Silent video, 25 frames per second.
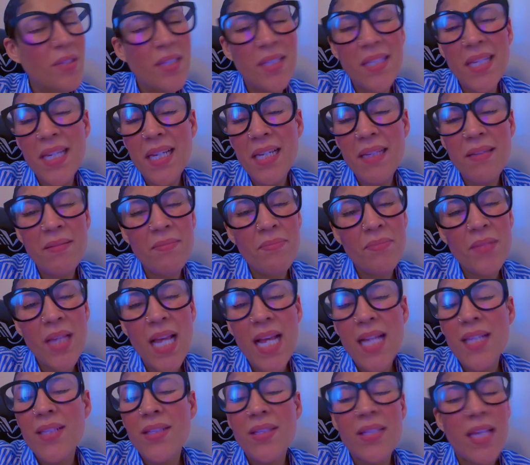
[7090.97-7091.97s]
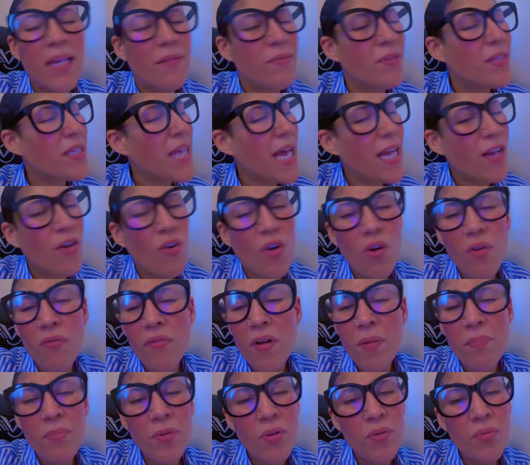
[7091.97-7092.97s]
Same sin, same
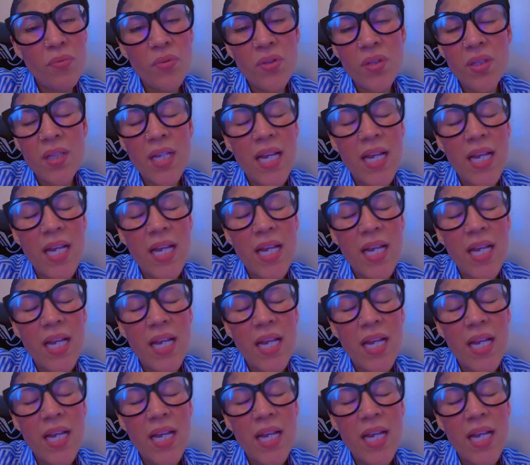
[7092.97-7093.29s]
cycle of